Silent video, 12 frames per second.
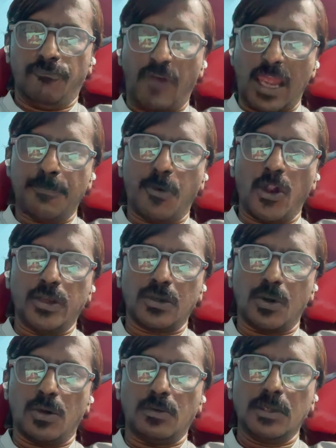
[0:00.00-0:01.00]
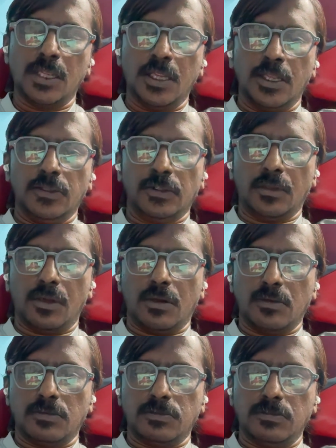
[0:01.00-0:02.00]
5.0.
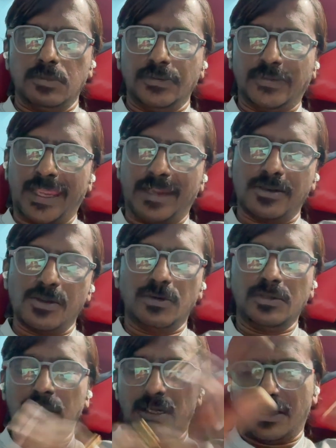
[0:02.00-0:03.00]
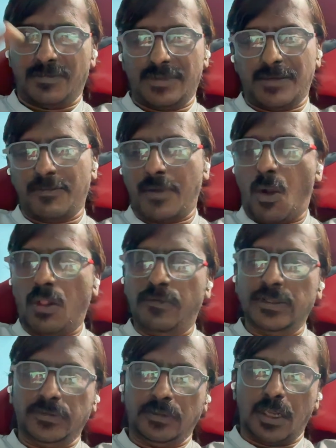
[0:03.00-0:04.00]
So stay tuned. I'm
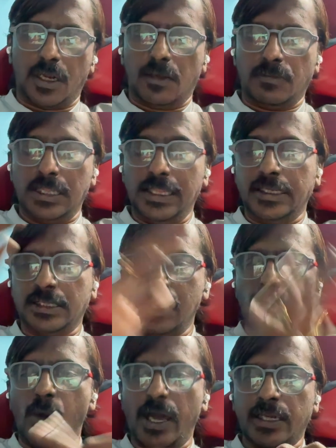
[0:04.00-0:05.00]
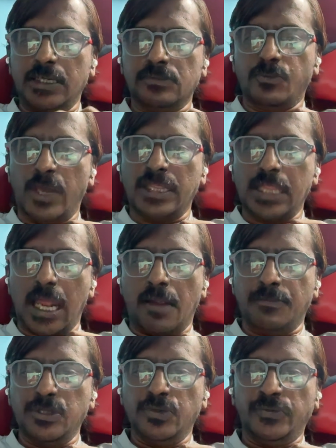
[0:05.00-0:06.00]
always a little worried when
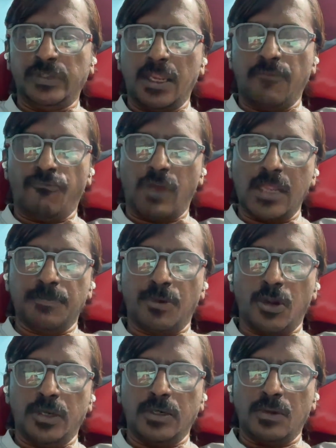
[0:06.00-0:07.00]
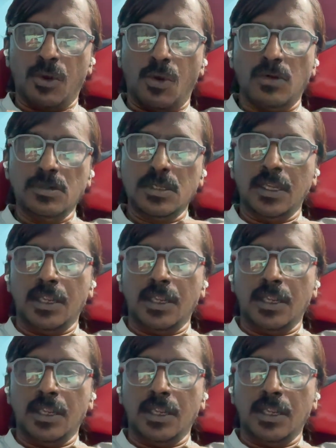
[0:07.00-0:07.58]
I'm using 5.0.